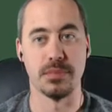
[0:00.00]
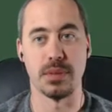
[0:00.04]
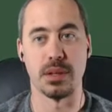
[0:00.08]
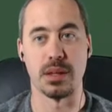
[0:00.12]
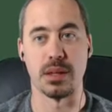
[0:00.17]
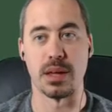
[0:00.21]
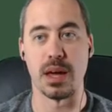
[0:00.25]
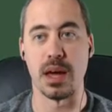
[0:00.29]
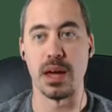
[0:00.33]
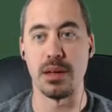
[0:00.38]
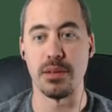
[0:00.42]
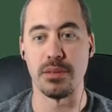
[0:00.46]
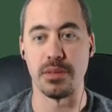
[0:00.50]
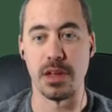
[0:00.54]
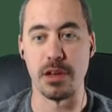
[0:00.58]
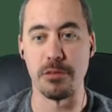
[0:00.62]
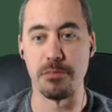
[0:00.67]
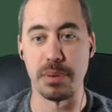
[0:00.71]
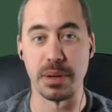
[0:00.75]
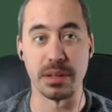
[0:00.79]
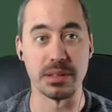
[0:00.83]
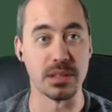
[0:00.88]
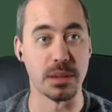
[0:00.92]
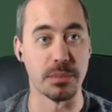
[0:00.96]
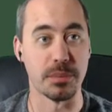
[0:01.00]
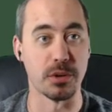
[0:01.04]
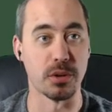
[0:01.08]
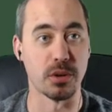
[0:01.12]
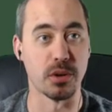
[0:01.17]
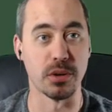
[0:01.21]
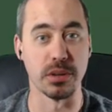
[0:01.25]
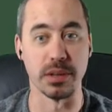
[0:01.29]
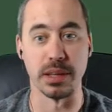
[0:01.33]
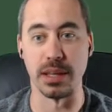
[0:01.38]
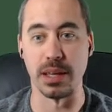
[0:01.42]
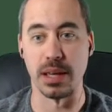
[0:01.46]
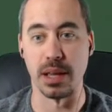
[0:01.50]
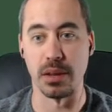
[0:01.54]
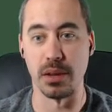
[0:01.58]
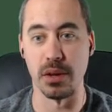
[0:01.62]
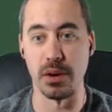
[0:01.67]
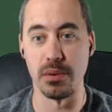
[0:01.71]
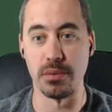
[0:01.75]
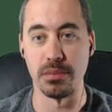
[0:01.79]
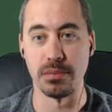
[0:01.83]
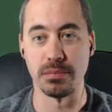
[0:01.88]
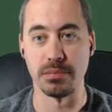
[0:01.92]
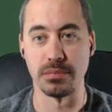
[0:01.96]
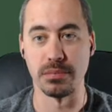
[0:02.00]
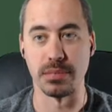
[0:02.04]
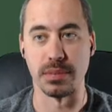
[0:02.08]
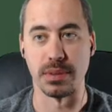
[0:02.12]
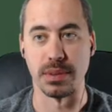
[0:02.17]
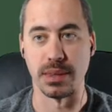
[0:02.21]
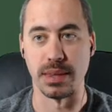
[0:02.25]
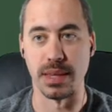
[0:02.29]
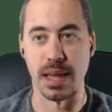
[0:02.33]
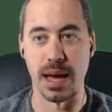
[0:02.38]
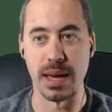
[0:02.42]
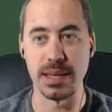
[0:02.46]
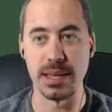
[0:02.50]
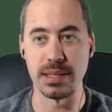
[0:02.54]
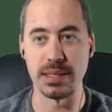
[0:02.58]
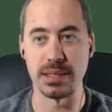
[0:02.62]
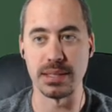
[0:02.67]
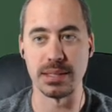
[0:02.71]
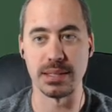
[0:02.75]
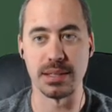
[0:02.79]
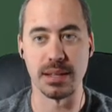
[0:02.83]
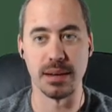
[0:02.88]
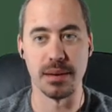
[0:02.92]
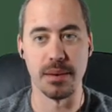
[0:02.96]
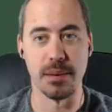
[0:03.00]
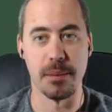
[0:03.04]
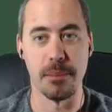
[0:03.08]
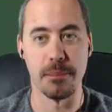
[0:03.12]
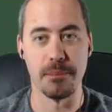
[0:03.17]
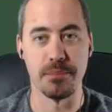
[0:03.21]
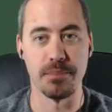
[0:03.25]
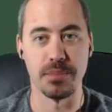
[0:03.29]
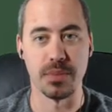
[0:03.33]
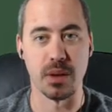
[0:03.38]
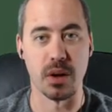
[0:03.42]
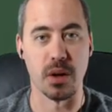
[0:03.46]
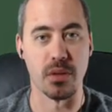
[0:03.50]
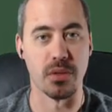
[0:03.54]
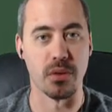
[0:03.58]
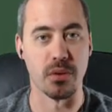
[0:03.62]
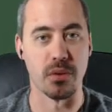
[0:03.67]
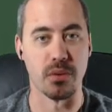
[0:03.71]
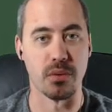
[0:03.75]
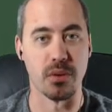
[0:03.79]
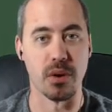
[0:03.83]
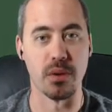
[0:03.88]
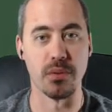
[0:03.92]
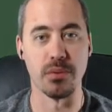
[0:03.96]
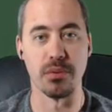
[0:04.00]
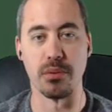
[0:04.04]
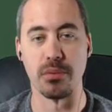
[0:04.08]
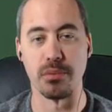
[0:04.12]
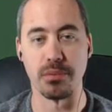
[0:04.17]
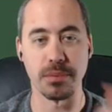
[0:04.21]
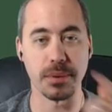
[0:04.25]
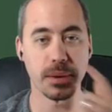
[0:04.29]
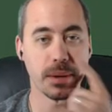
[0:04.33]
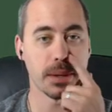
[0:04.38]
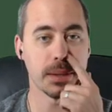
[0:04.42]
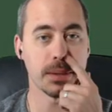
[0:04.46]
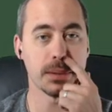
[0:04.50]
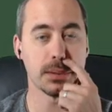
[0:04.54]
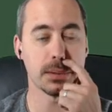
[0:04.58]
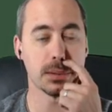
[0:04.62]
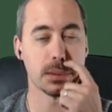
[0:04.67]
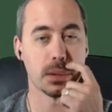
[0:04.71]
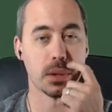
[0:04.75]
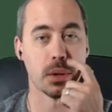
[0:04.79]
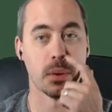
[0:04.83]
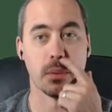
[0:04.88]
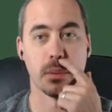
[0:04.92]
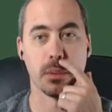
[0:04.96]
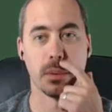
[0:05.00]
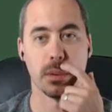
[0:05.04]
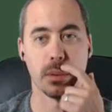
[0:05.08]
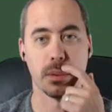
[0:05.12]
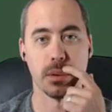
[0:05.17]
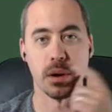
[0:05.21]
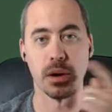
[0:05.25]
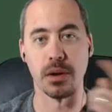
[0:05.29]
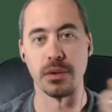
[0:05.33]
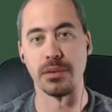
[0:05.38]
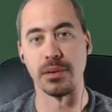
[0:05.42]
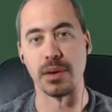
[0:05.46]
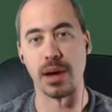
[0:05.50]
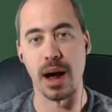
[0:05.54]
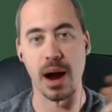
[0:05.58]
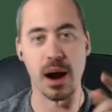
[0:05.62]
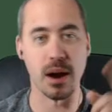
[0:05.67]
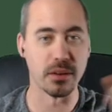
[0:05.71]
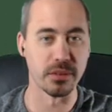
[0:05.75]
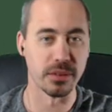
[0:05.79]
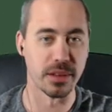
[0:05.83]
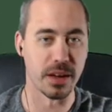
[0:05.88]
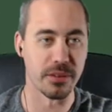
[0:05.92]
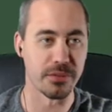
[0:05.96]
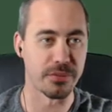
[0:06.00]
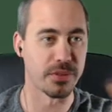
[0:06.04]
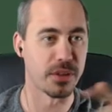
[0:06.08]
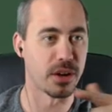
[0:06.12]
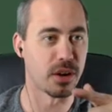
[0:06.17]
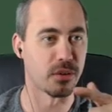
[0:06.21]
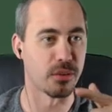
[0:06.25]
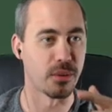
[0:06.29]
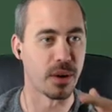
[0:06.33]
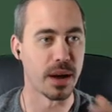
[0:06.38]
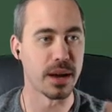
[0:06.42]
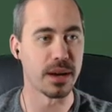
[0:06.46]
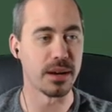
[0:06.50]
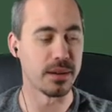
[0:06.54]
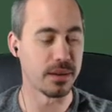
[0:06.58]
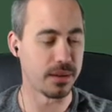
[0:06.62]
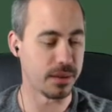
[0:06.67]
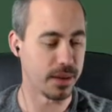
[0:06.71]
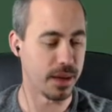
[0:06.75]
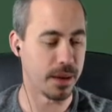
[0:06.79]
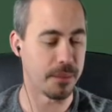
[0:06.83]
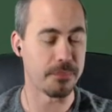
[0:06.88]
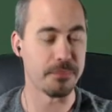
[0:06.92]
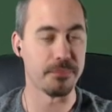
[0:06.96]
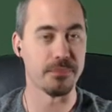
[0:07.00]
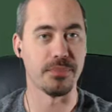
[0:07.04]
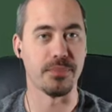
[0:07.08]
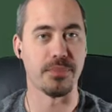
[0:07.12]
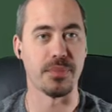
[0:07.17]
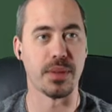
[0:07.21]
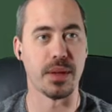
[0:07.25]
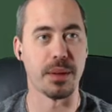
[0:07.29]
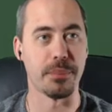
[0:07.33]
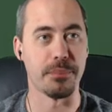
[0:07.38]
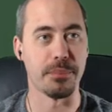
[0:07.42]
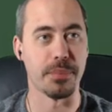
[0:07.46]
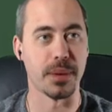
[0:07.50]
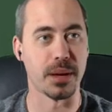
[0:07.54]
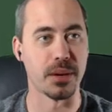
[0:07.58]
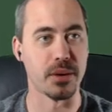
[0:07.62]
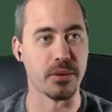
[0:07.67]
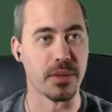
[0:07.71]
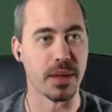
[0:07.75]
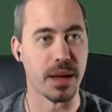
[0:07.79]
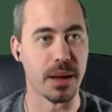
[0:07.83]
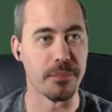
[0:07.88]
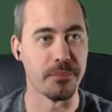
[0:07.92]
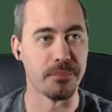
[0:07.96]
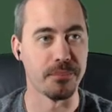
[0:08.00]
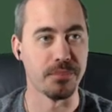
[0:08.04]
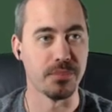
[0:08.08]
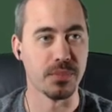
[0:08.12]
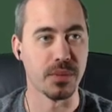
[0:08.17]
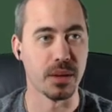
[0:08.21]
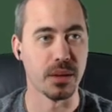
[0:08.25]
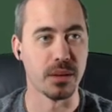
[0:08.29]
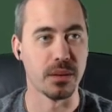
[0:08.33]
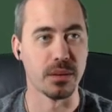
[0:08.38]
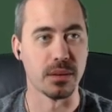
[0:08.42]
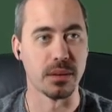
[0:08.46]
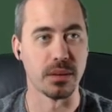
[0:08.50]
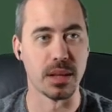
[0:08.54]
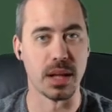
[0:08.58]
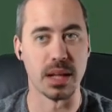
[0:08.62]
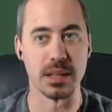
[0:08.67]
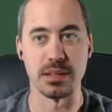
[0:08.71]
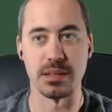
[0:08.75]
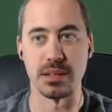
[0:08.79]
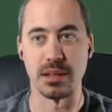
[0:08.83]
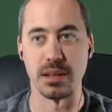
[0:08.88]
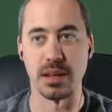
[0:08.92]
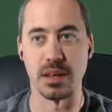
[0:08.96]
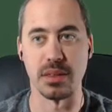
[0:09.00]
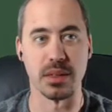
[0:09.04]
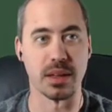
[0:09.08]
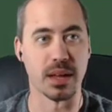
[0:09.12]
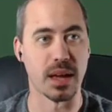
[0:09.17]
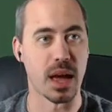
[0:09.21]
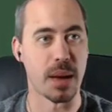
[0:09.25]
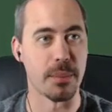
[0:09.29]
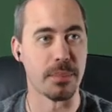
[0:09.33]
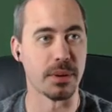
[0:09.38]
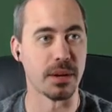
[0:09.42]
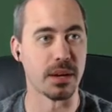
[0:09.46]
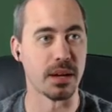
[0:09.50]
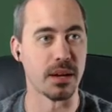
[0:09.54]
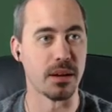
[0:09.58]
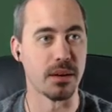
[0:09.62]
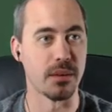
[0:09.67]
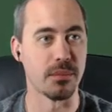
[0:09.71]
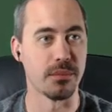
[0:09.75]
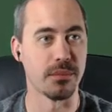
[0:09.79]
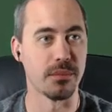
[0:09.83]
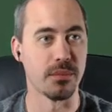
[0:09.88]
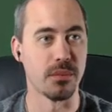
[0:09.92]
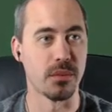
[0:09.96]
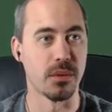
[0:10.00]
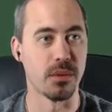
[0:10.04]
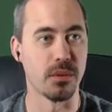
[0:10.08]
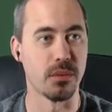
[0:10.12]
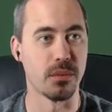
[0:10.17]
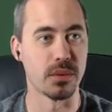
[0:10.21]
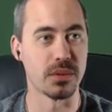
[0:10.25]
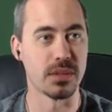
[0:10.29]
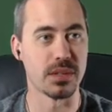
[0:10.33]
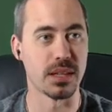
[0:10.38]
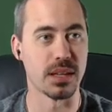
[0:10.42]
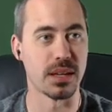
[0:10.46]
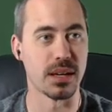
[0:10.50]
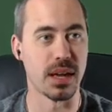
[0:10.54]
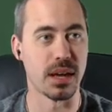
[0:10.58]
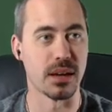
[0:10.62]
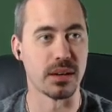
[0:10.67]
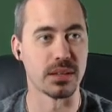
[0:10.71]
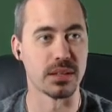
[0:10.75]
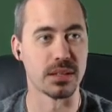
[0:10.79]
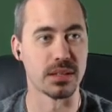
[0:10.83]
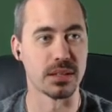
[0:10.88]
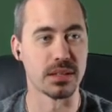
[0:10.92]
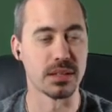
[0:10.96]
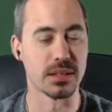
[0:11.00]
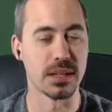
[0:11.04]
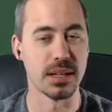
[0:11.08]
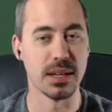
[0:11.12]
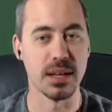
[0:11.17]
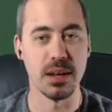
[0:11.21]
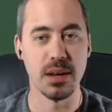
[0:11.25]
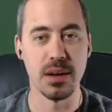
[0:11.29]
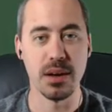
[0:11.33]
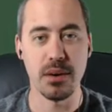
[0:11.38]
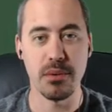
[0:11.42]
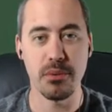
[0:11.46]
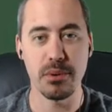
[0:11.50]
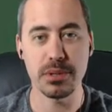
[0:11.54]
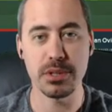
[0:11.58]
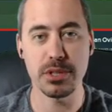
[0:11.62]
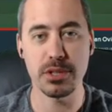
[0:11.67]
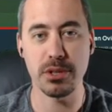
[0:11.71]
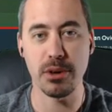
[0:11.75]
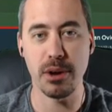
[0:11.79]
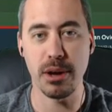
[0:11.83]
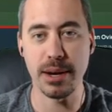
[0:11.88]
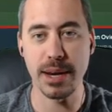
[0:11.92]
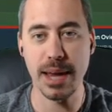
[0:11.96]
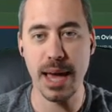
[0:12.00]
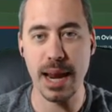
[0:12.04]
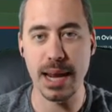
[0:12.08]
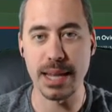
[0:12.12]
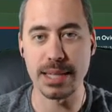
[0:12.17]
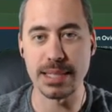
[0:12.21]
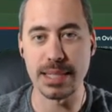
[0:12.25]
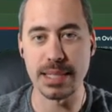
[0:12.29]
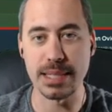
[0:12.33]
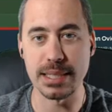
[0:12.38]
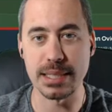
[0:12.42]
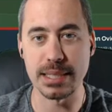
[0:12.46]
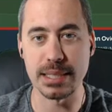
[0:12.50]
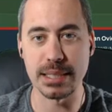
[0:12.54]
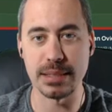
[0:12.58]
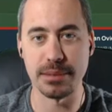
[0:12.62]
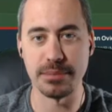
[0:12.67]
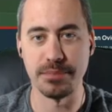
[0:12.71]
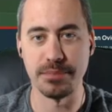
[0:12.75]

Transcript: Okay, they've picked up an early yellow. Nice on the on the right. No, on our left, there, right. Yep, yep. I knew that. Lots of nothing happening here. What's the analysis? What's your analysis?